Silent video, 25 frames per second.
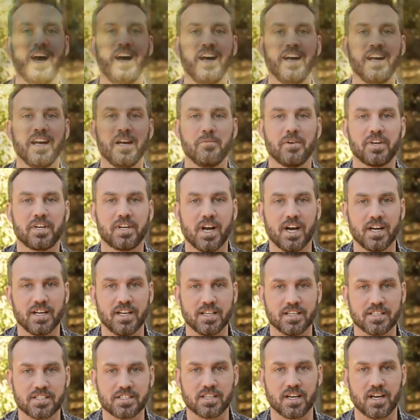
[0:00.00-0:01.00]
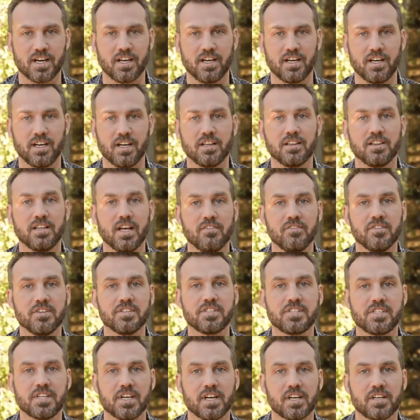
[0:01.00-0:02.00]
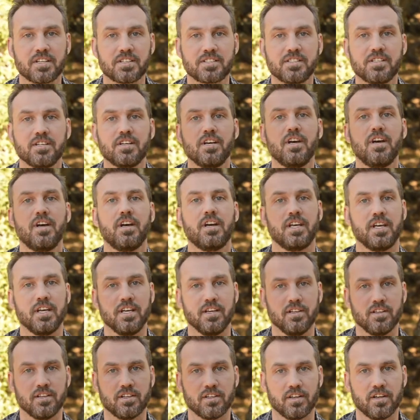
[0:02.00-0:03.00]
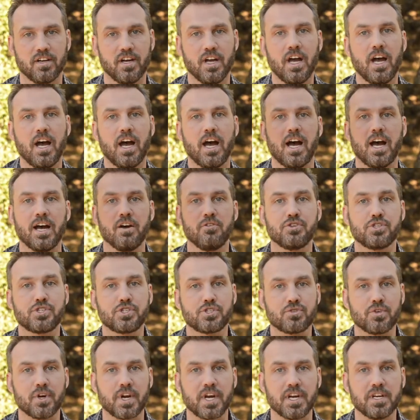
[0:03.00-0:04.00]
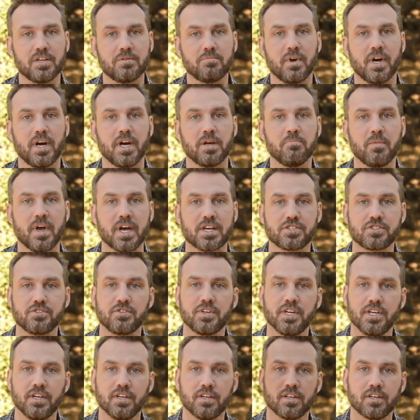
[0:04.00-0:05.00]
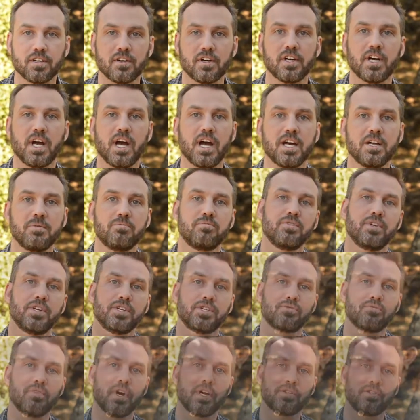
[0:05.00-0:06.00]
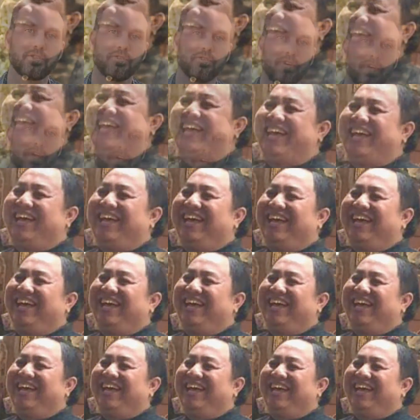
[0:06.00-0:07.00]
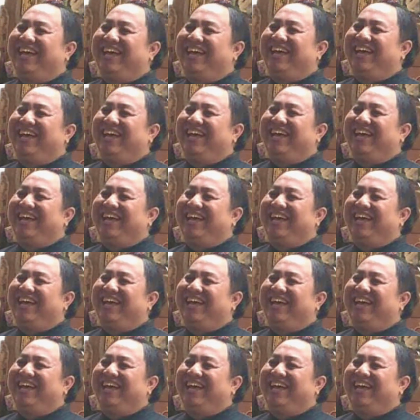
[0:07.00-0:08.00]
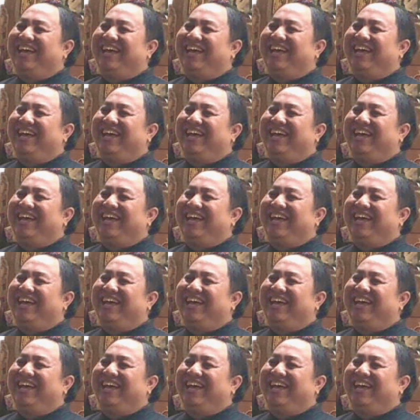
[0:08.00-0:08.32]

I am a Gana Asada level 6 healer. I was trained by Master Healer and High Priest Ratu Nabe in Bali, Indonesia.